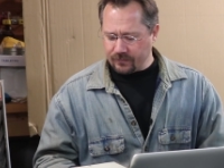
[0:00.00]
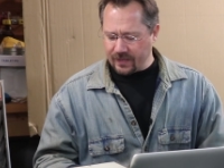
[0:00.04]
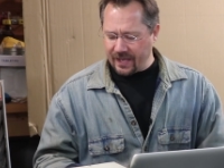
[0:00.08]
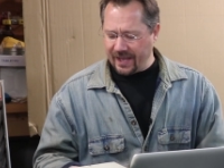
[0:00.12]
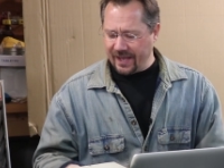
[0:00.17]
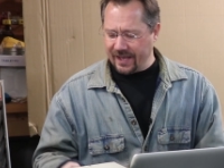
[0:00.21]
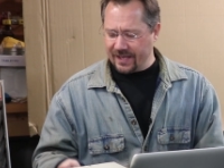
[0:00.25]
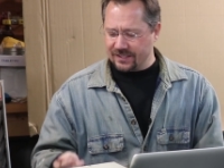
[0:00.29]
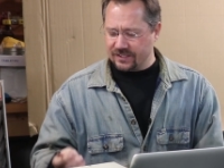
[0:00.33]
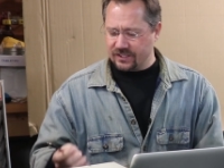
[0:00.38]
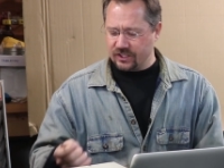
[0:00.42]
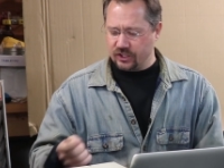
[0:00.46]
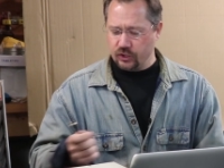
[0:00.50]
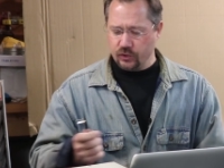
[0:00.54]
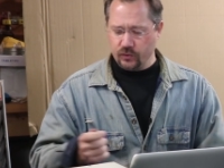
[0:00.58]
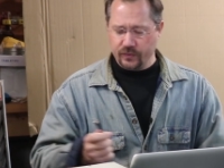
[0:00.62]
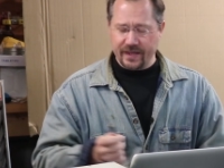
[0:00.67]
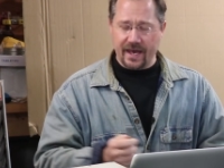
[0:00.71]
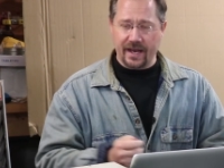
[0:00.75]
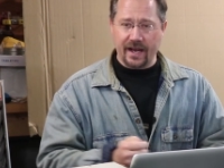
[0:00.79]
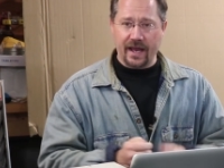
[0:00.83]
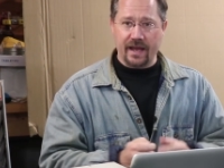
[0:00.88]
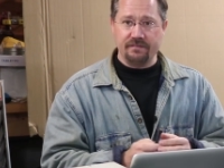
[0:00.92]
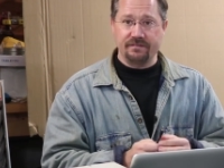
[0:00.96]
And to do
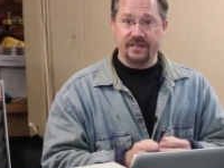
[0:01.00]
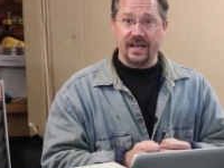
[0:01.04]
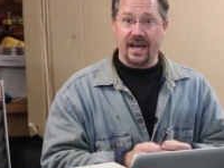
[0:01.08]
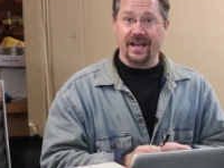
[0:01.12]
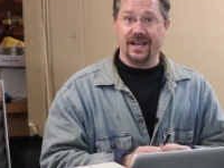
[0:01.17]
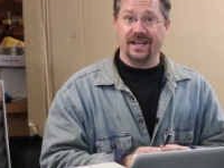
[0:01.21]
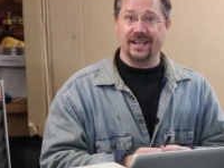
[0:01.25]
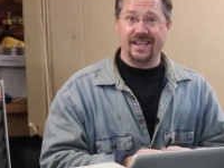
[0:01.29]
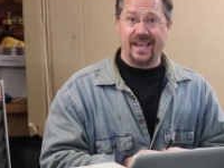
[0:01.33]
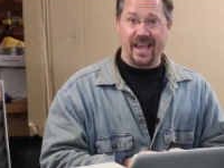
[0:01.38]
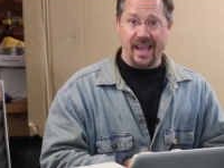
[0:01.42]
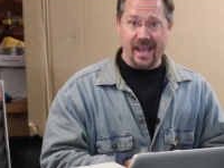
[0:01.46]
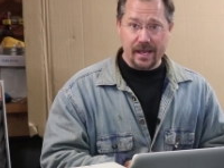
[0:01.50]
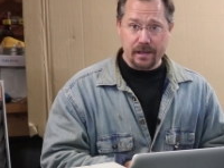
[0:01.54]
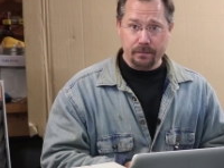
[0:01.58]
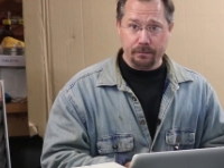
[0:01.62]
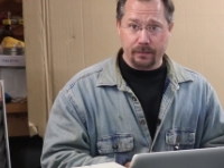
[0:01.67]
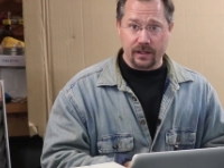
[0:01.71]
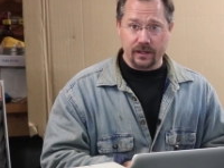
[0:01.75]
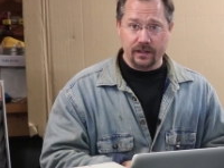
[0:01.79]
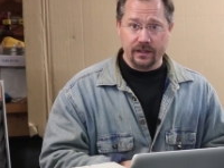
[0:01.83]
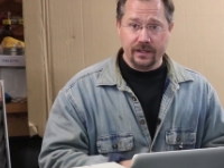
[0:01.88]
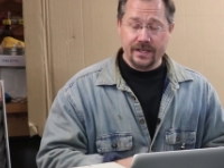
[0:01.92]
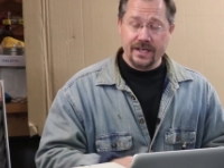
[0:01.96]
that, I've got a
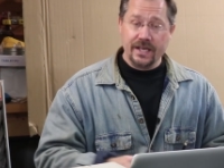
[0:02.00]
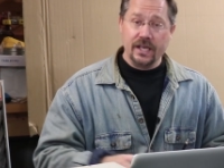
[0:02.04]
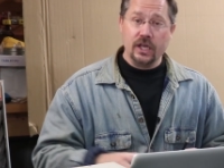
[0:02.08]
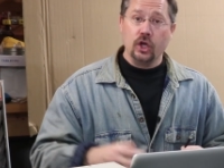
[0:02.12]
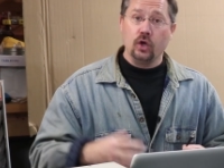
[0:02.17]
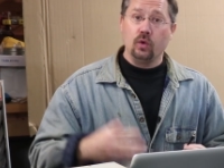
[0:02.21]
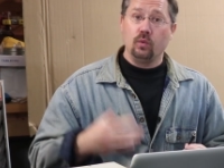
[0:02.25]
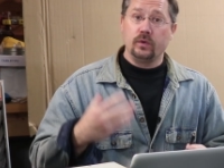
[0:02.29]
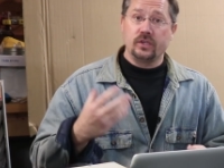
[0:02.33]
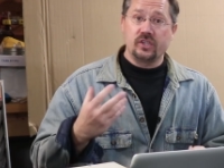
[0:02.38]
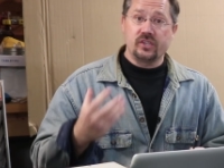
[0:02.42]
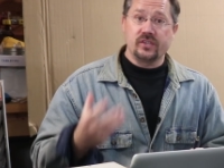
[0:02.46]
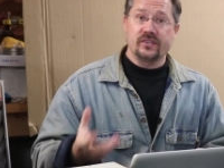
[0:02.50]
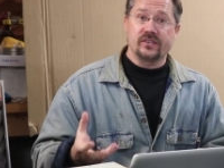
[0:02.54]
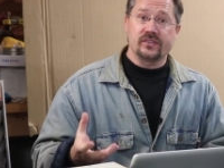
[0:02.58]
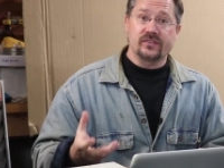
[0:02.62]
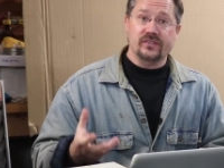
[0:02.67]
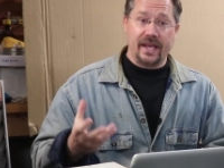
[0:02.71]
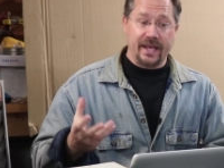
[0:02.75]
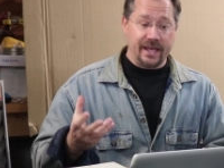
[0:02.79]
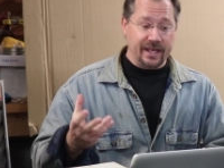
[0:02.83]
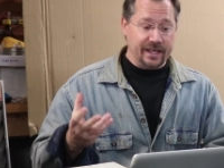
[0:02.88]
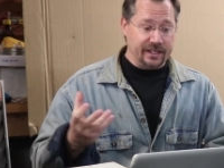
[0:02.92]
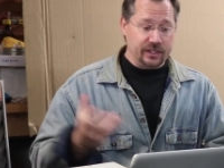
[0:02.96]
cable, which
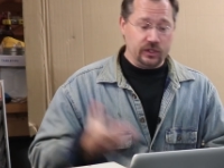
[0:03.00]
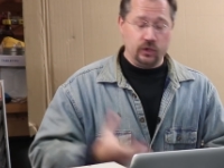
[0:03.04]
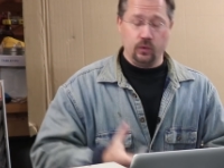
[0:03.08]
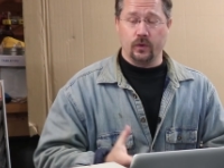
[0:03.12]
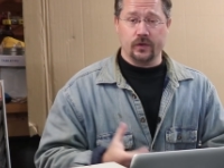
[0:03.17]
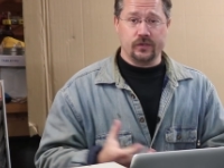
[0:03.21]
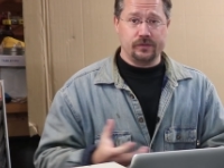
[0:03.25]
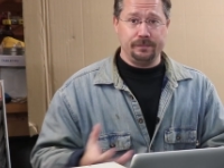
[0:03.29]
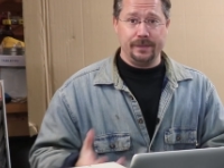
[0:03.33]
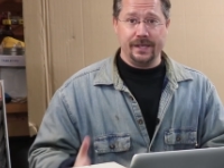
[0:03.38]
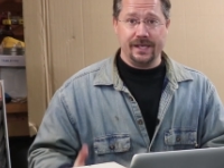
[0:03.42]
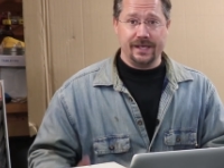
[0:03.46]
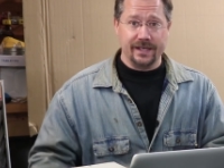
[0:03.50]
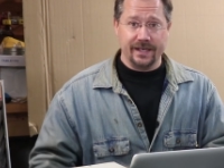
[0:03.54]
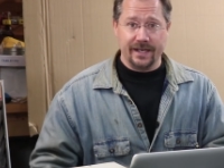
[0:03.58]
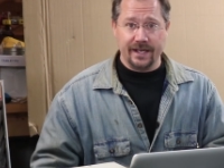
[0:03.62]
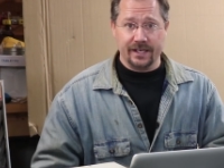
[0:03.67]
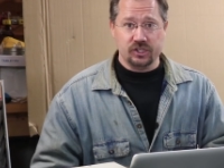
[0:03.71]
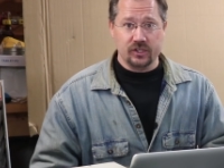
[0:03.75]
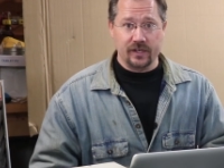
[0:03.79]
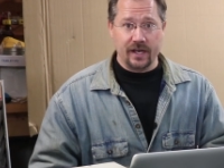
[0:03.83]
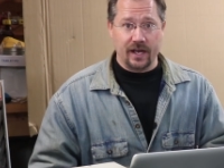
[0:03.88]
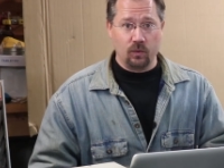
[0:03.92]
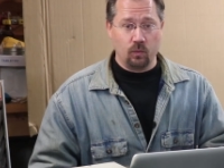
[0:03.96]
is a USB
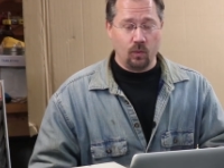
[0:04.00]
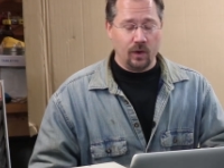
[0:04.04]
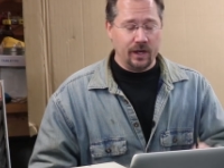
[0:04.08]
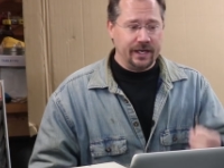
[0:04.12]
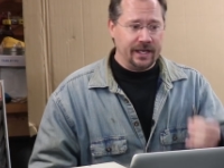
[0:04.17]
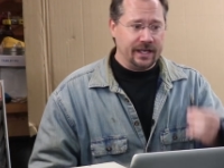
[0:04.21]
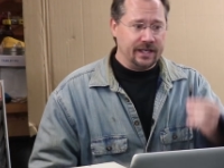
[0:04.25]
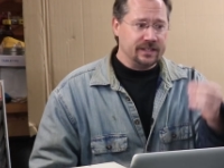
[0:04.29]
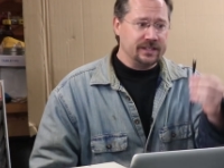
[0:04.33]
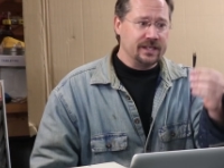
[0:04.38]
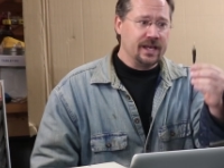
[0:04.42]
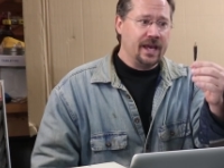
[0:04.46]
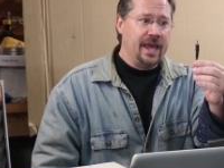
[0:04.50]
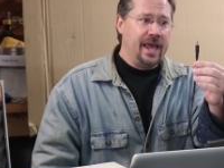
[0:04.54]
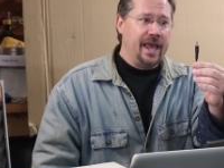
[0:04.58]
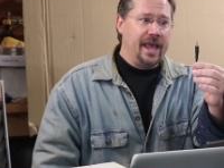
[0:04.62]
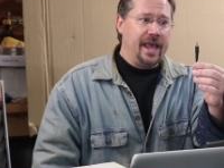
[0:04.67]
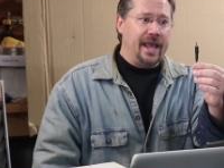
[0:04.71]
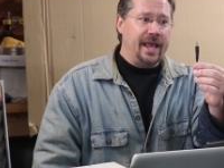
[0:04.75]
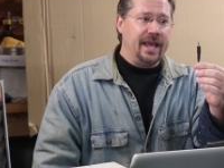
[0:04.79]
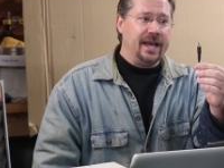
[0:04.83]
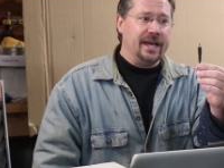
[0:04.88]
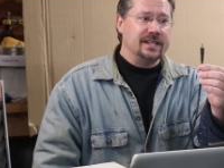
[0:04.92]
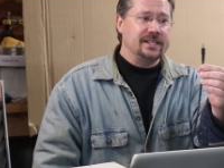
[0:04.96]
connection on one end,
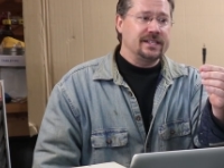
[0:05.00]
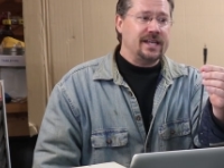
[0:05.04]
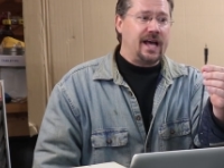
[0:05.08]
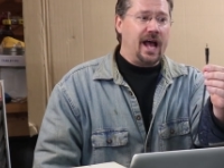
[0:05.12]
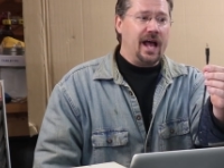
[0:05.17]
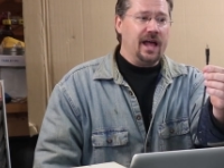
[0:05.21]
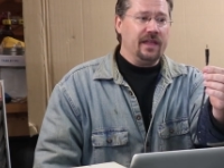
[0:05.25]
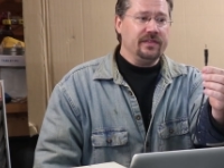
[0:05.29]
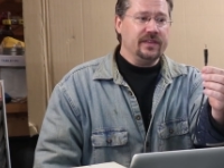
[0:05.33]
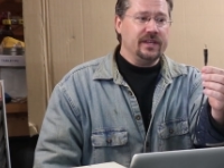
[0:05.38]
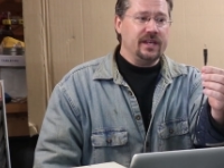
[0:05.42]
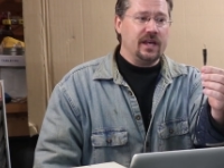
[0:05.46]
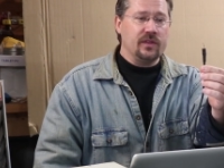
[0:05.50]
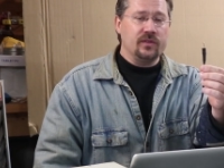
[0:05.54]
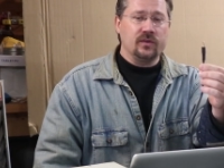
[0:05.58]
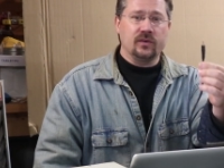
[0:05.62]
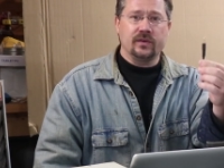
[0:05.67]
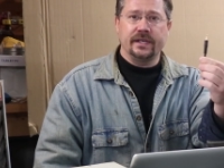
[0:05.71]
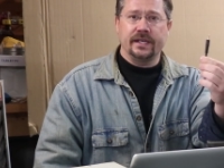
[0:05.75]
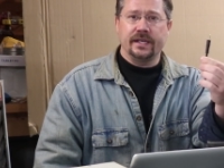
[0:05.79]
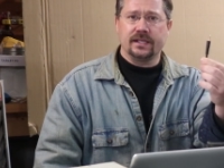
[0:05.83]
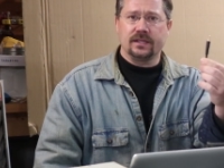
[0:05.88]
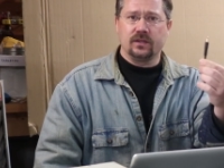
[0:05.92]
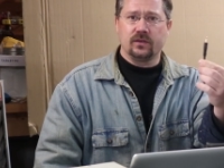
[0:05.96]
and on the other,
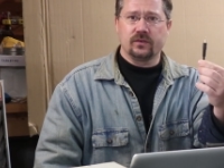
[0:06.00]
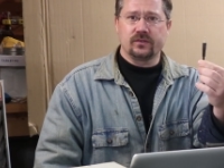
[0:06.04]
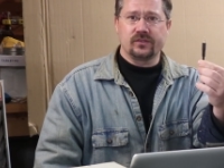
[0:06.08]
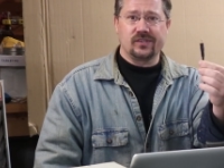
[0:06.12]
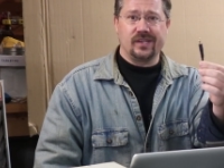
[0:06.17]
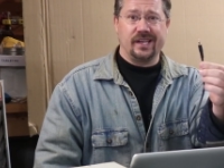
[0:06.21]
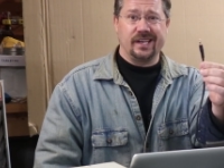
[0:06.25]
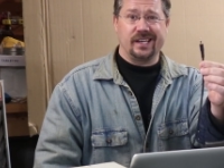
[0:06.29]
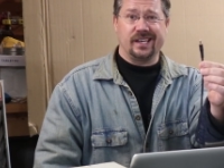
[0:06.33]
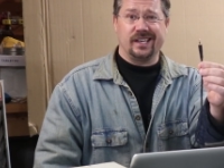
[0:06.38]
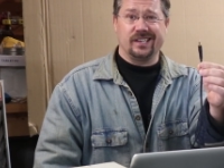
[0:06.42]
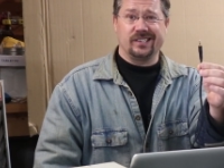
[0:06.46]
it looks like